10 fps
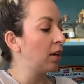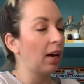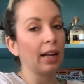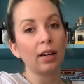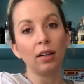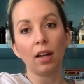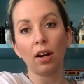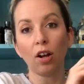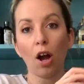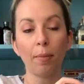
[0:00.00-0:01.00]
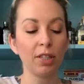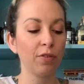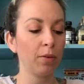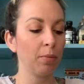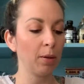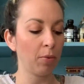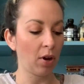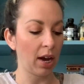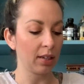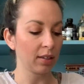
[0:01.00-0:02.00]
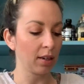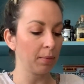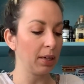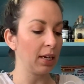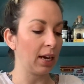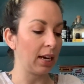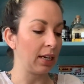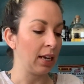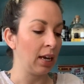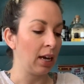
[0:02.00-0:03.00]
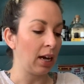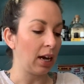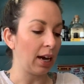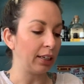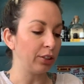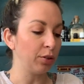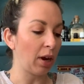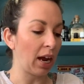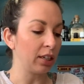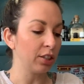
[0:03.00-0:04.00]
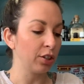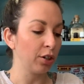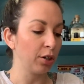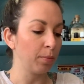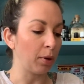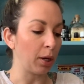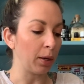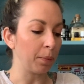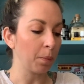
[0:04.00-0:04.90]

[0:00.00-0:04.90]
I get a lot of comments from people asking me, and I do answer, but